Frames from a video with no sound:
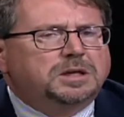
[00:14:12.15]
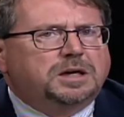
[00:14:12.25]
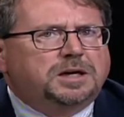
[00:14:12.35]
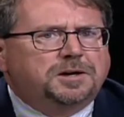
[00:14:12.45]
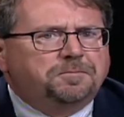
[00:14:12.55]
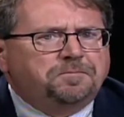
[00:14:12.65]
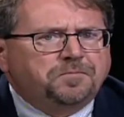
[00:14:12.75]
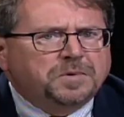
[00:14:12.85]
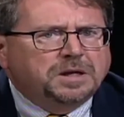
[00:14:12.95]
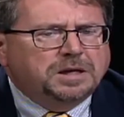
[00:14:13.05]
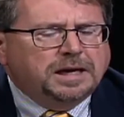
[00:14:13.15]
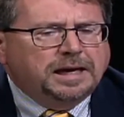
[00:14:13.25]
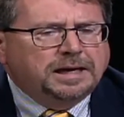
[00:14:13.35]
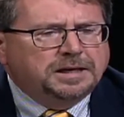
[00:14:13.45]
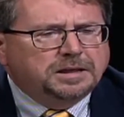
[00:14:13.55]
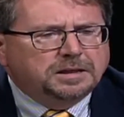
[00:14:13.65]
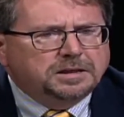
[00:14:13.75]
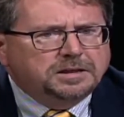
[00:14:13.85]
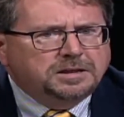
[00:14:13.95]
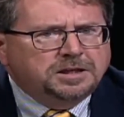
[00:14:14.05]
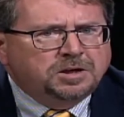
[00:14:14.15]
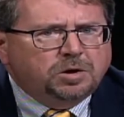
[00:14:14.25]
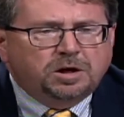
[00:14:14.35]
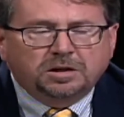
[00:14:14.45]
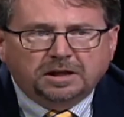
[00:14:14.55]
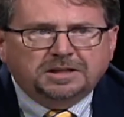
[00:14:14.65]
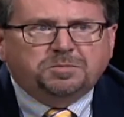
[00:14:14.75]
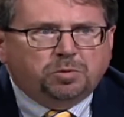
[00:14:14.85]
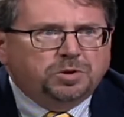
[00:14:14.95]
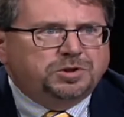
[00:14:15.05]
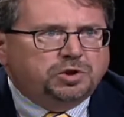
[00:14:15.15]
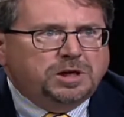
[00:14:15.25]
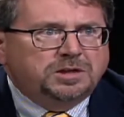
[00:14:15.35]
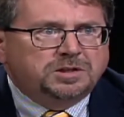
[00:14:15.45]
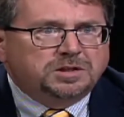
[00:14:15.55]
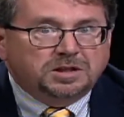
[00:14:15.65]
And, unless Boris Johnson